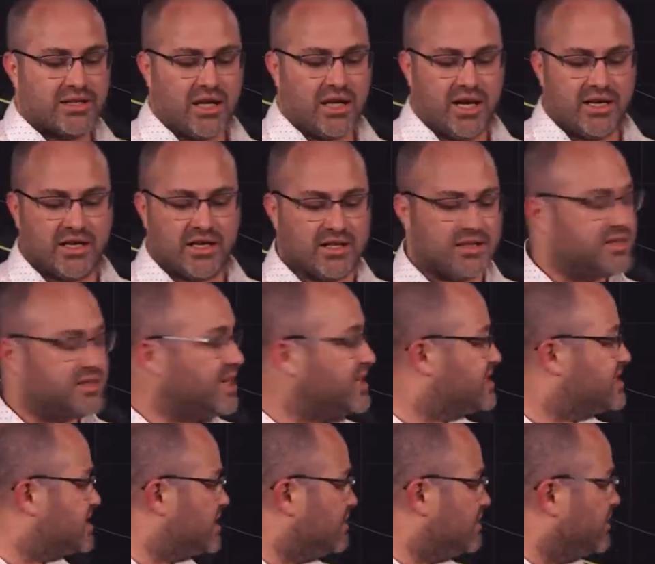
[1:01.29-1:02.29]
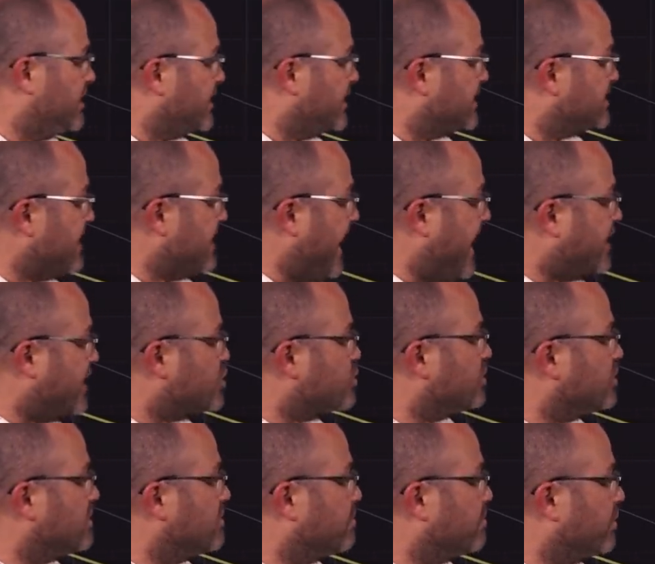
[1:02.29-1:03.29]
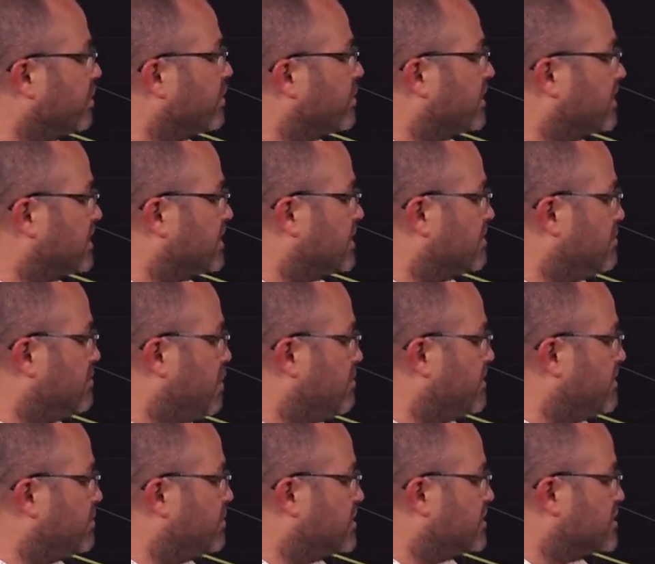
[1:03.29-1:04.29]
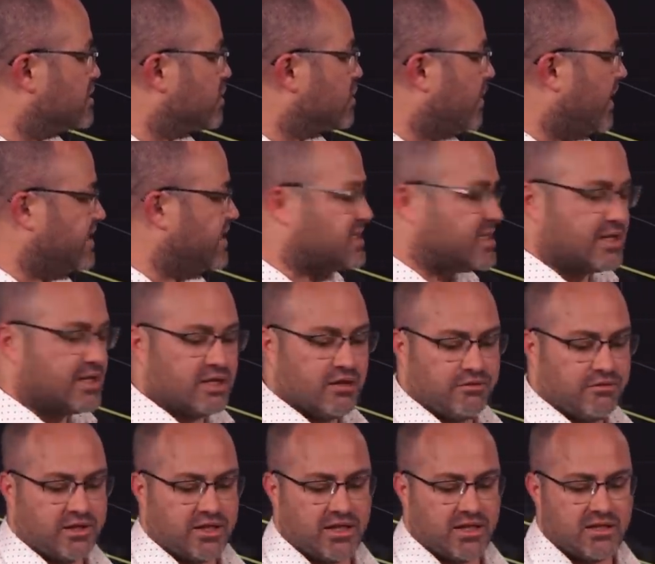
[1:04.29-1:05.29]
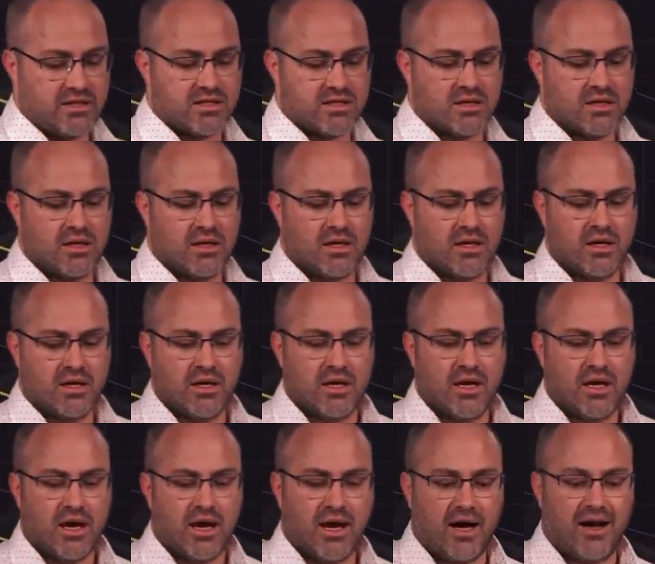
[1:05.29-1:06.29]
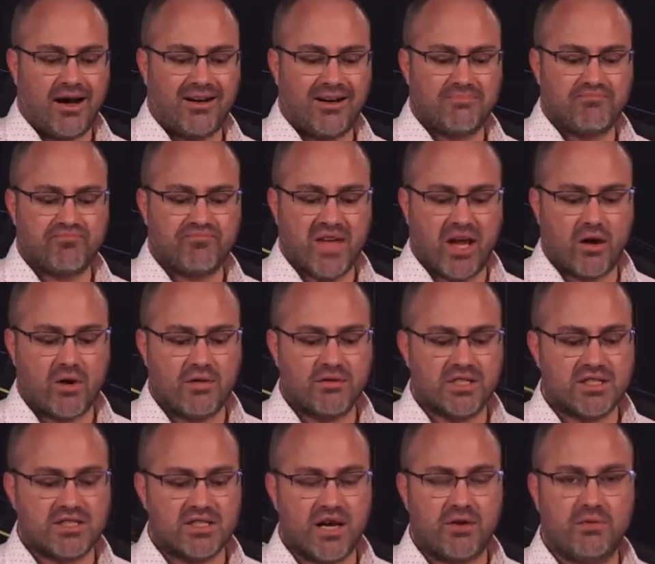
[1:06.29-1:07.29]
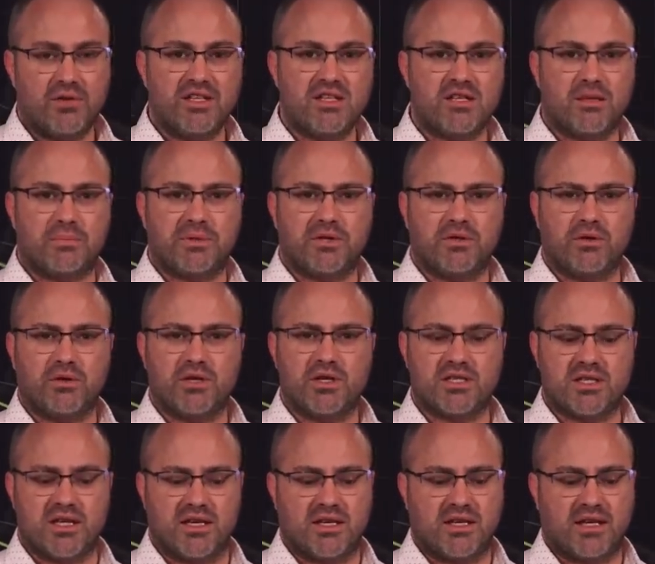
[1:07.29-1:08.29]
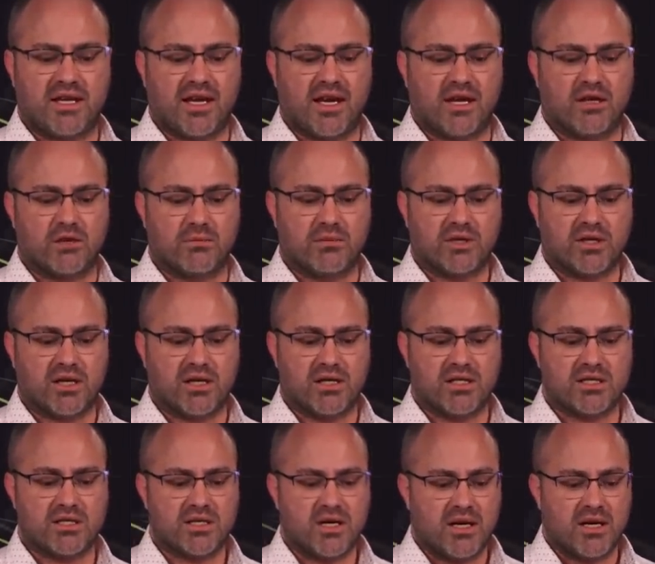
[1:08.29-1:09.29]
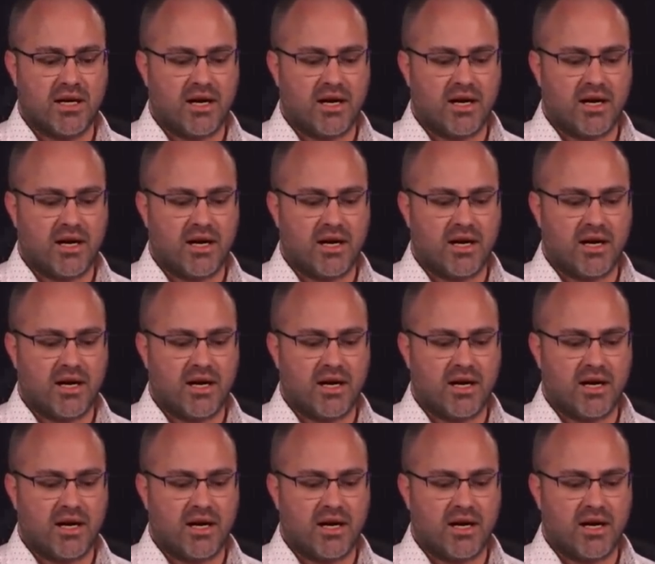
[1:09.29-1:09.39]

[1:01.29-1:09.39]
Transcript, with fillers: line, and it does seem like it's actually broken at the moment, which is quite significant. However, it's not really the purest indicator because